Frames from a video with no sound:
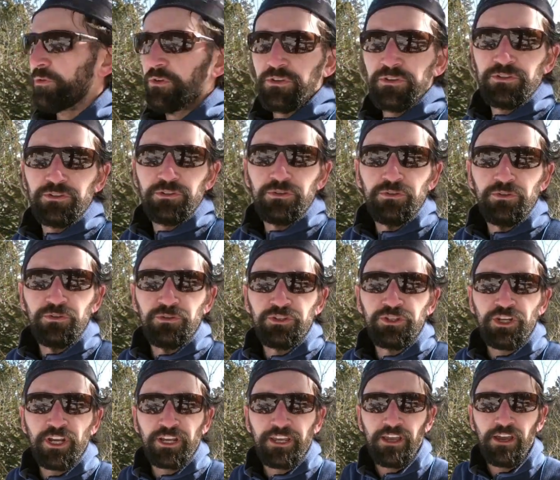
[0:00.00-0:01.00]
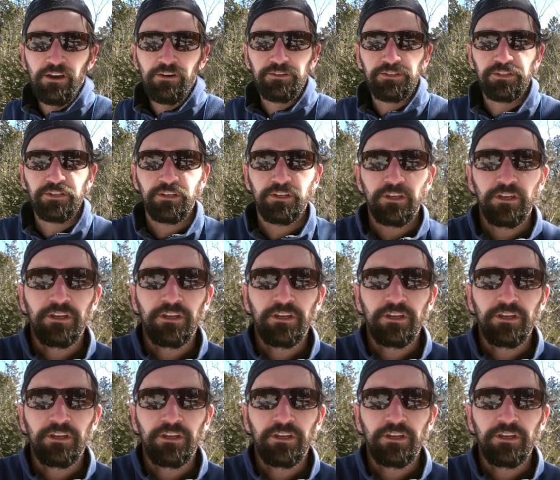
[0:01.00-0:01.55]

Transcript: was to check out